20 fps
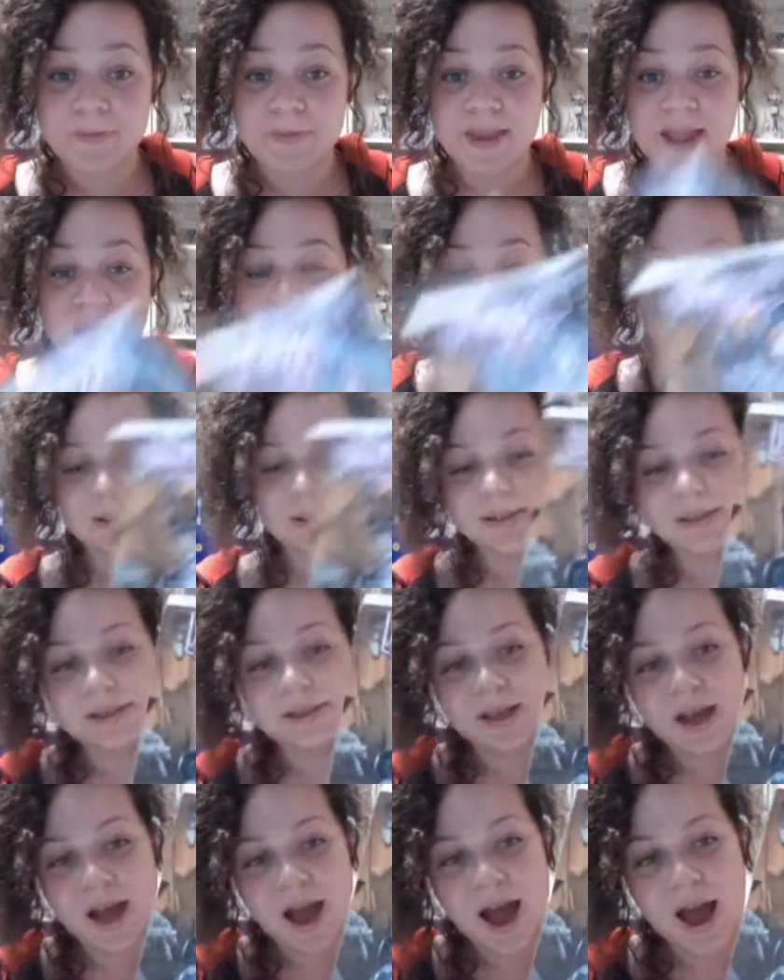
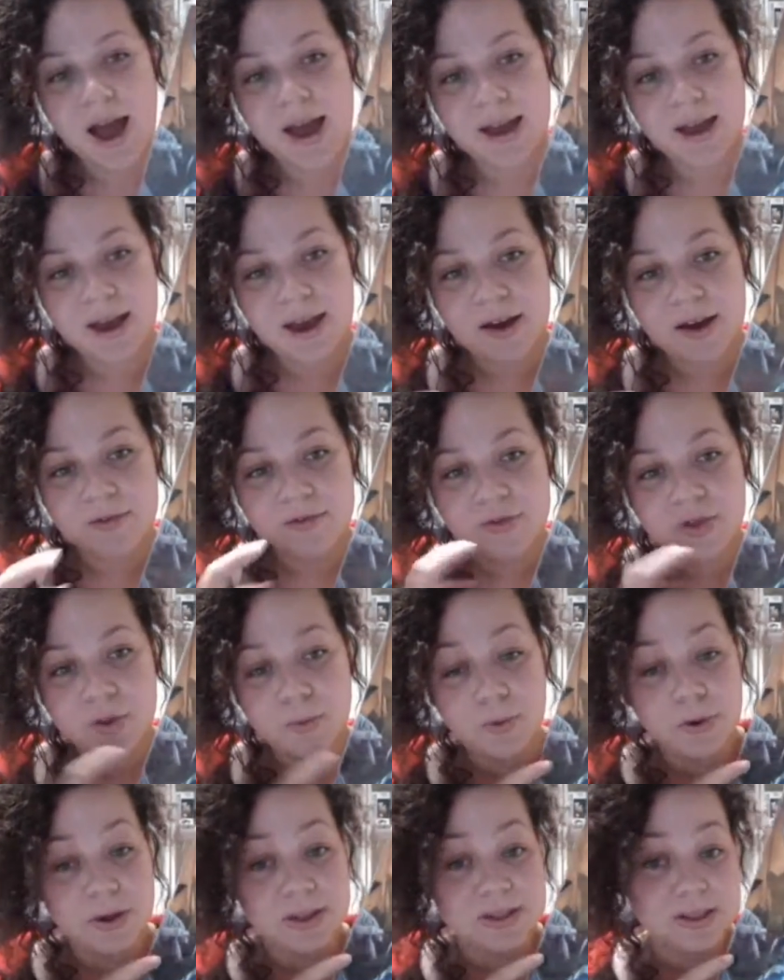Next, I have the
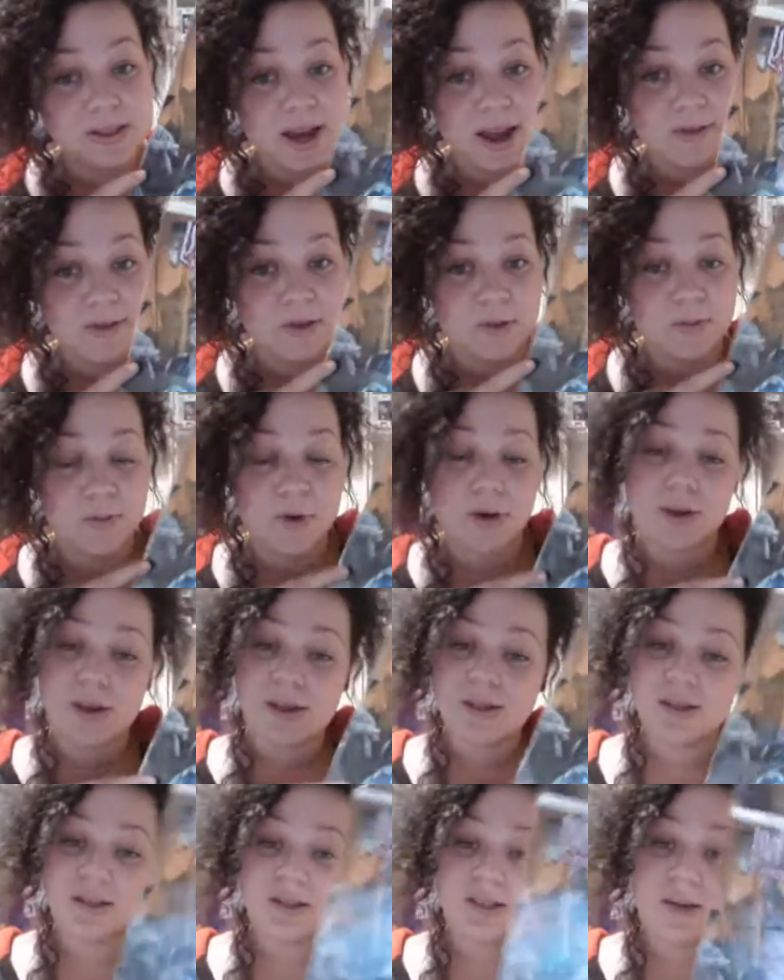Poison Ivy book.
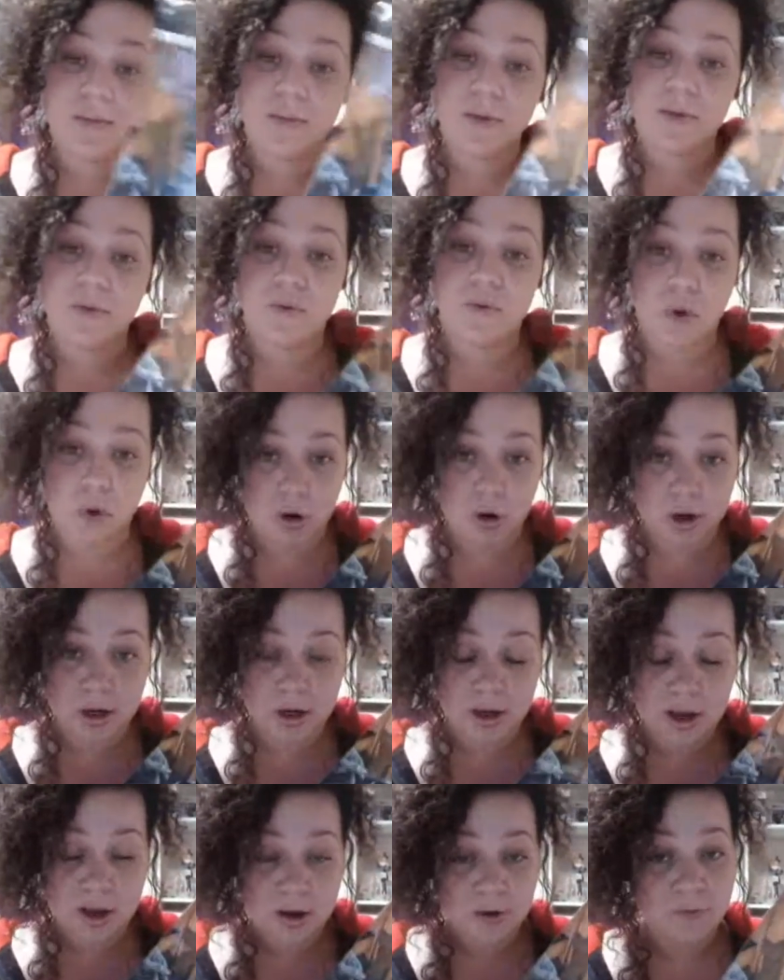This is number four.
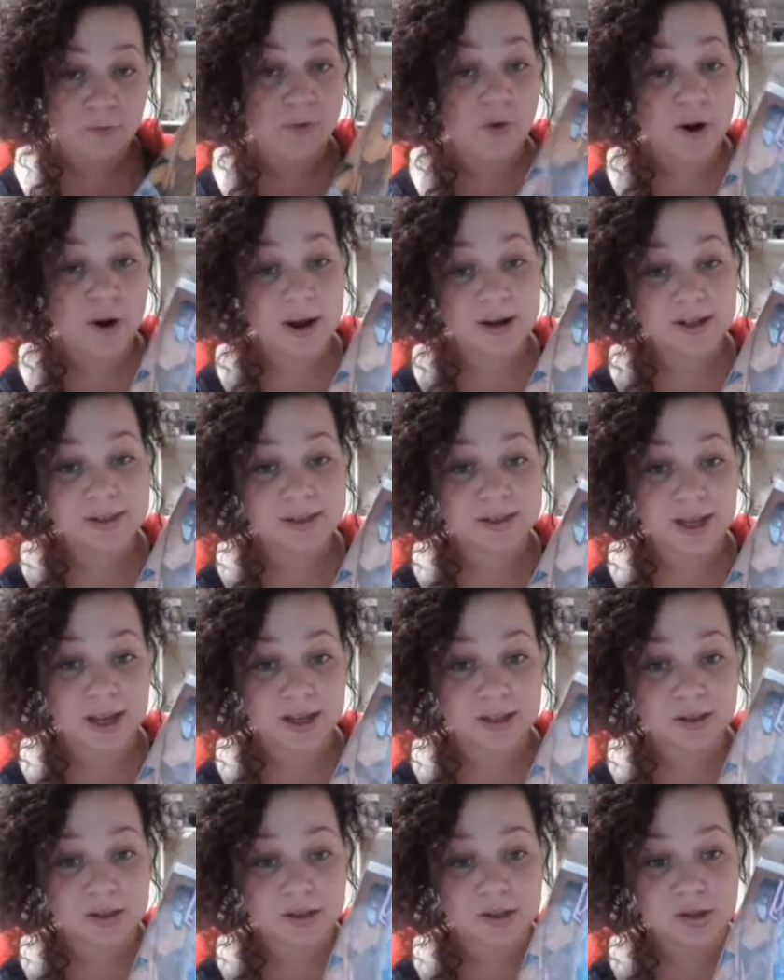Four out of
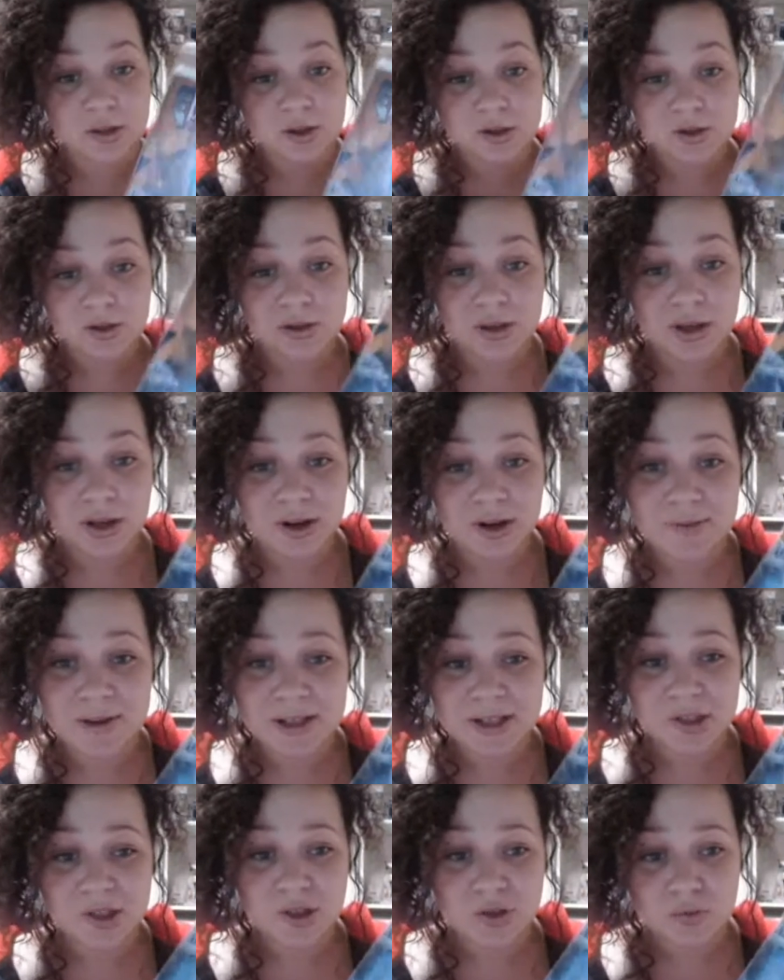six. So there's only going to
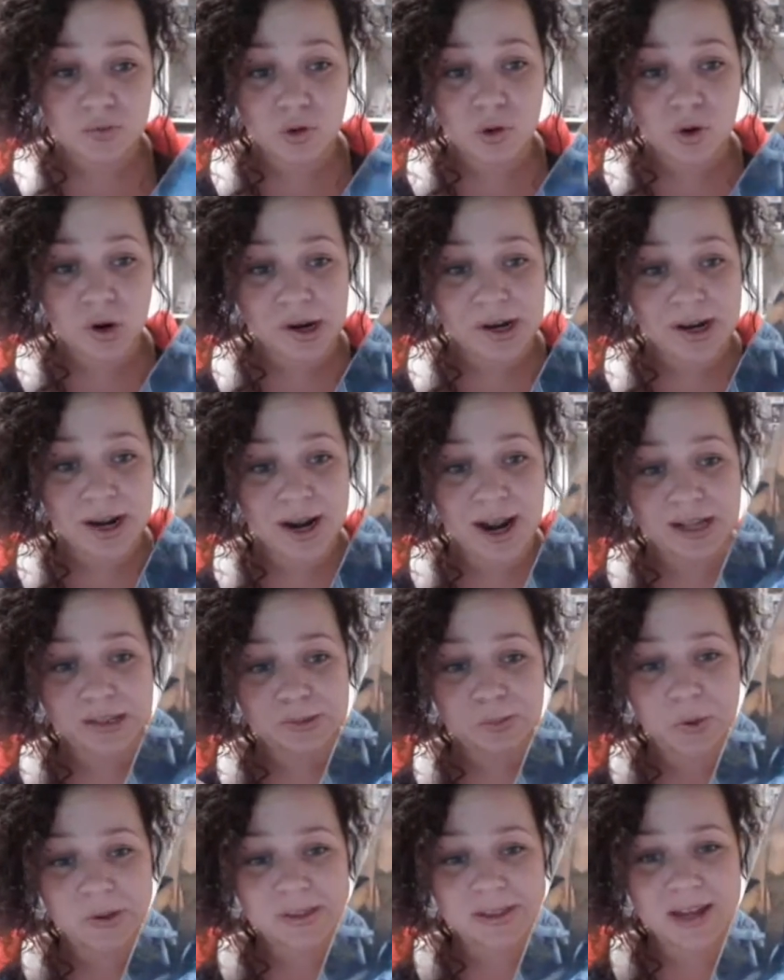be two more, and it has
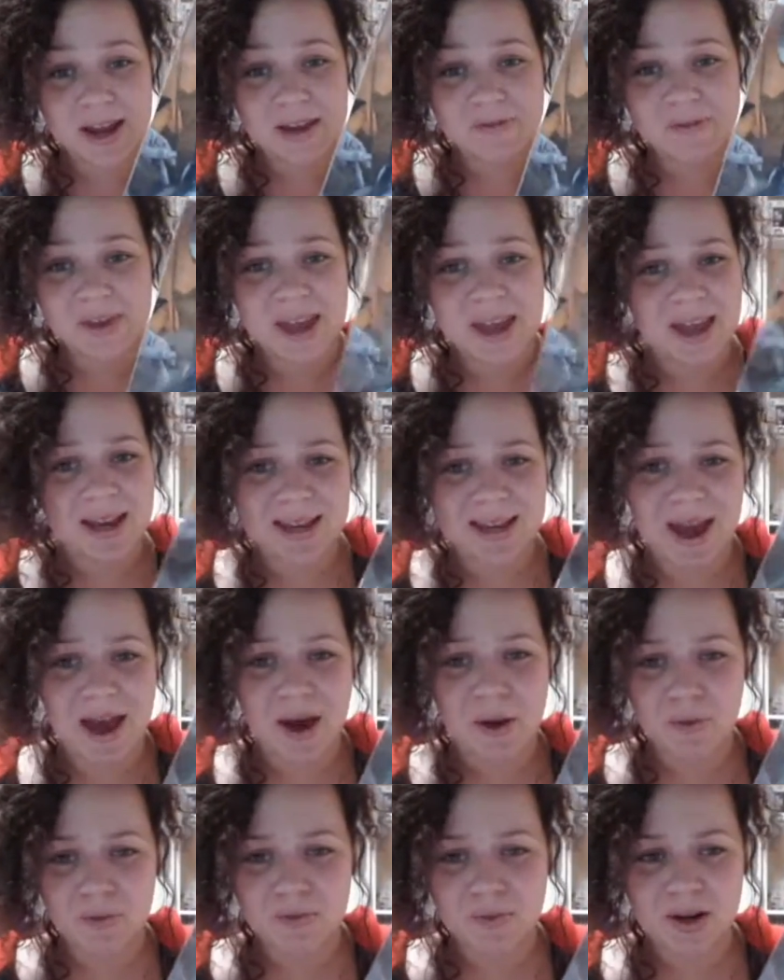Poison Ivy and
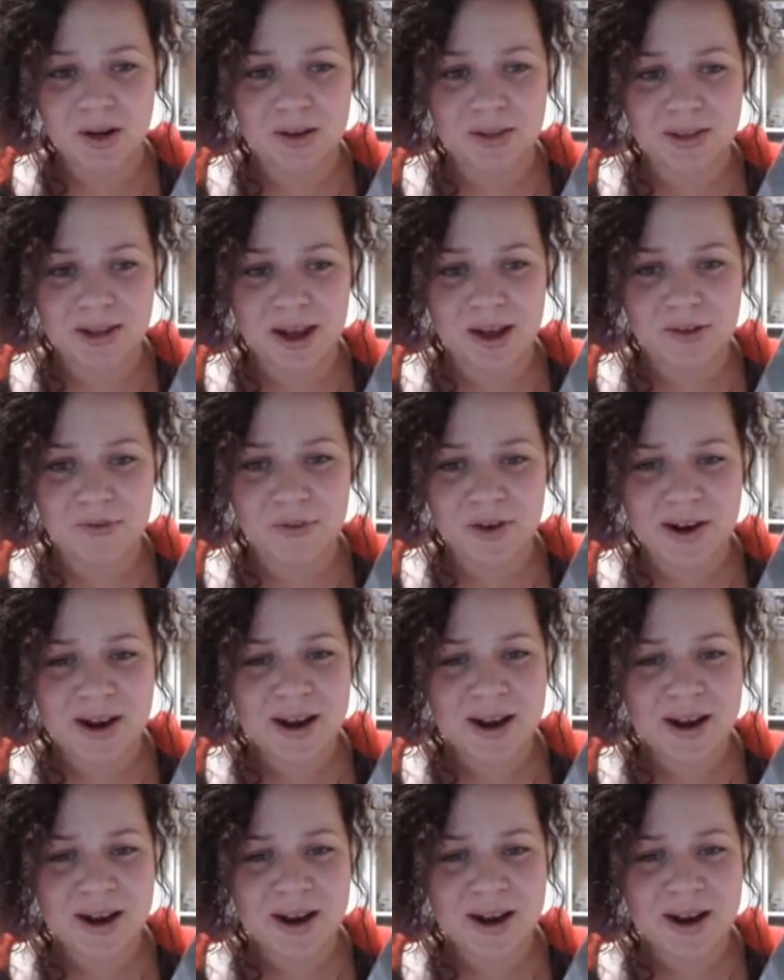Catwoman on the cover.